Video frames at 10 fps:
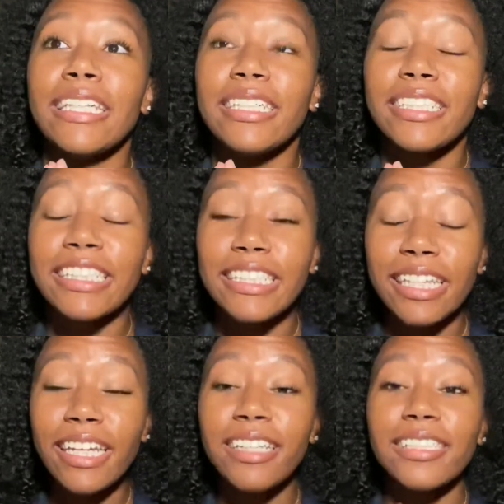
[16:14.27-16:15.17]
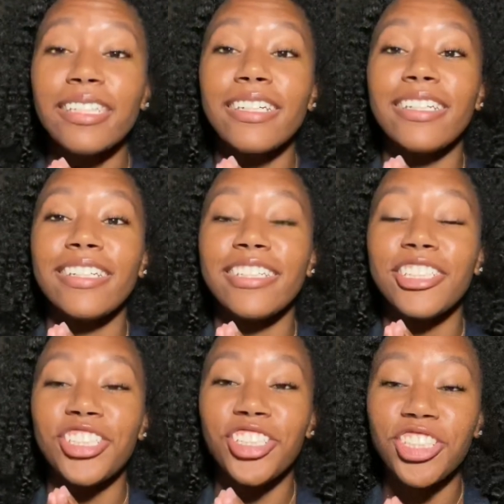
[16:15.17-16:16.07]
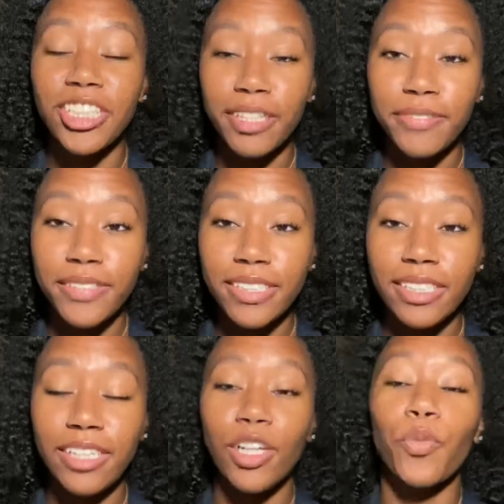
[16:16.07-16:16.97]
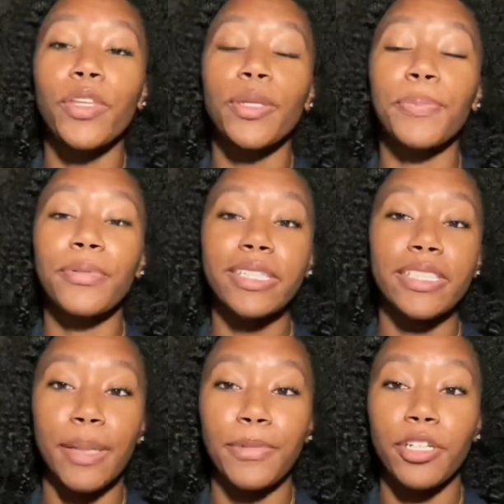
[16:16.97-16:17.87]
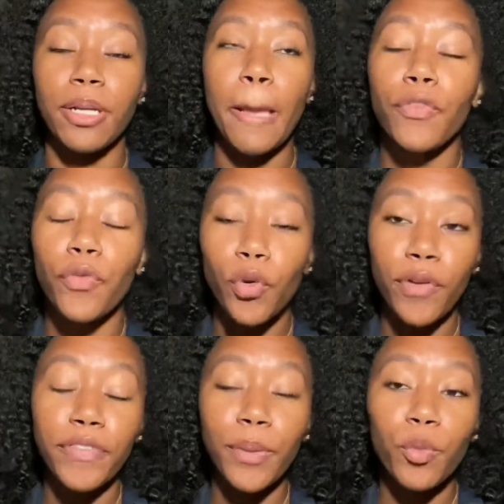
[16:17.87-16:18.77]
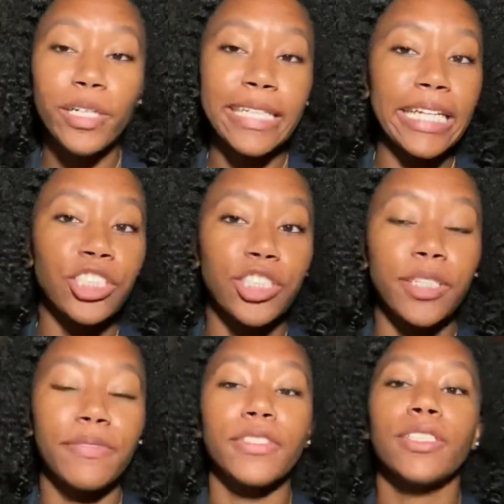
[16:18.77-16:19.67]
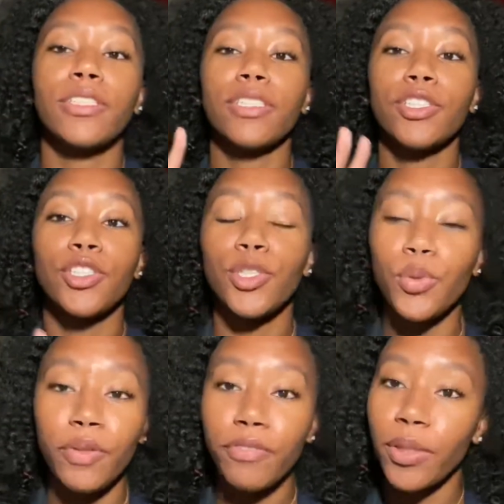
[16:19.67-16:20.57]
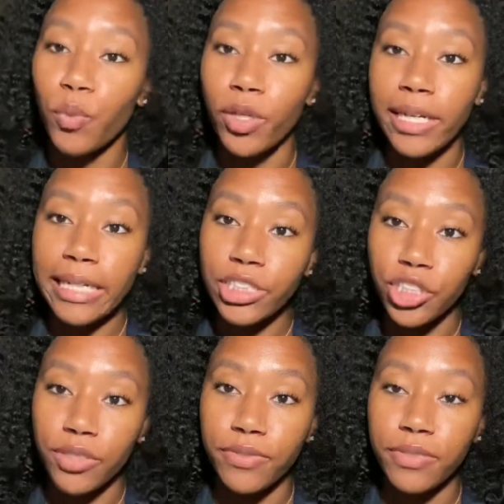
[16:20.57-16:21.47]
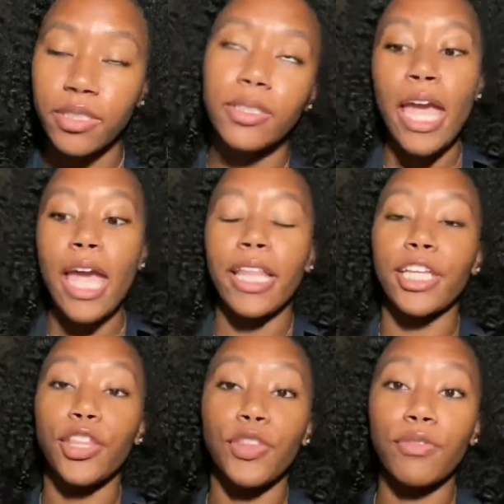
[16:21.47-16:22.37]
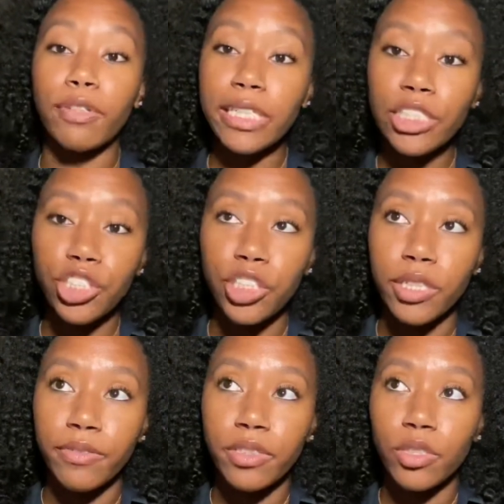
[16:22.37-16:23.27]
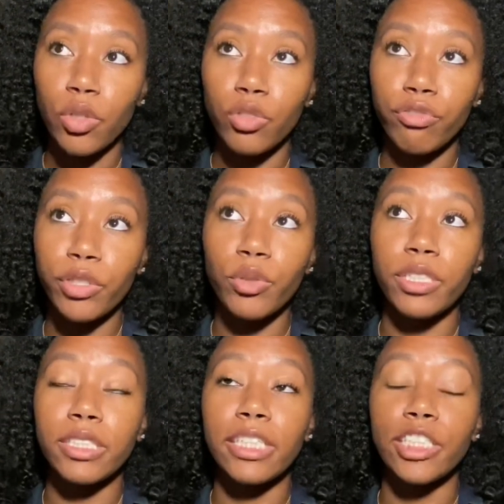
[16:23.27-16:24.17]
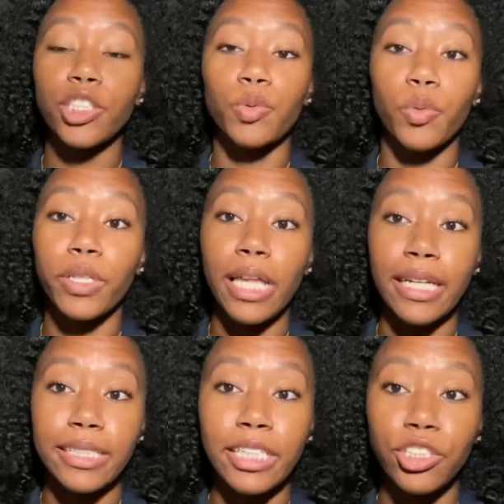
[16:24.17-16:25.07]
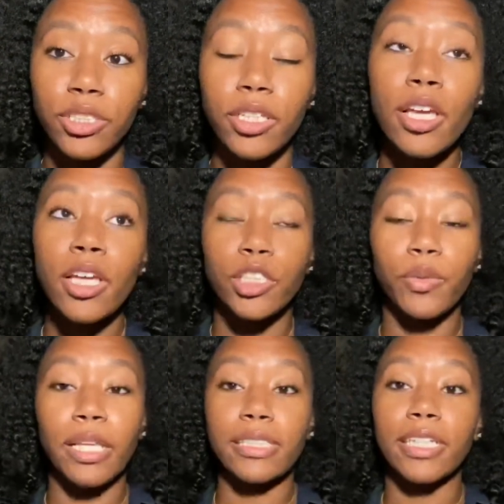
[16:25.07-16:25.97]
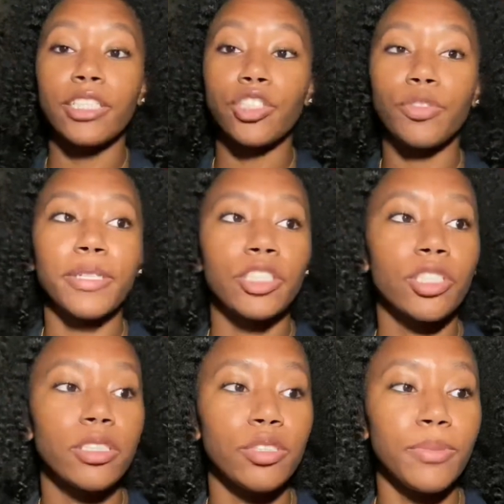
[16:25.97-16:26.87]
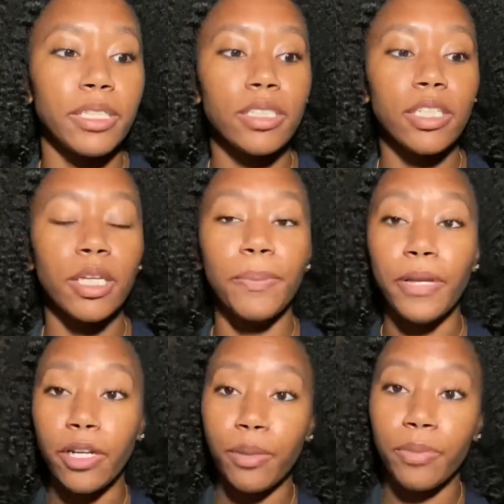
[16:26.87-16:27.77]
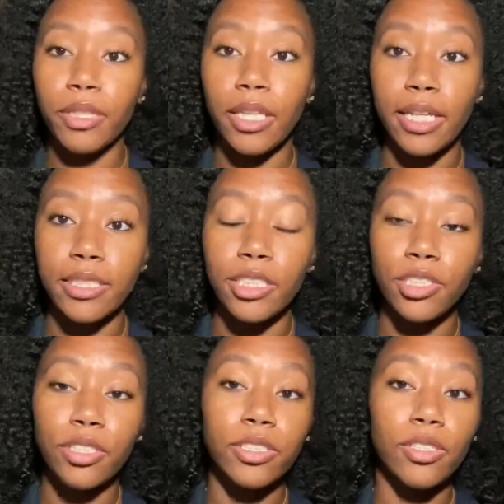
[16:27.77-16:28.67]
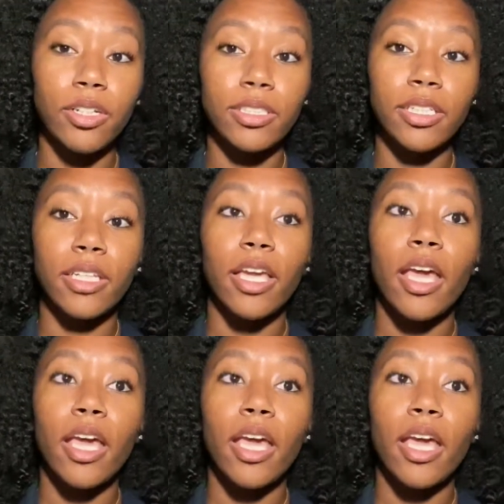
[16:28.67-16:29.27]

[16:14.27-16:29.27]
6 shifts with a preceptor. 4 of them were day shift, 2 of them were night shift. And then 3 shifts, 3 orientations were with lactation. So with lactation, you basically get paired up with a lactation consultant,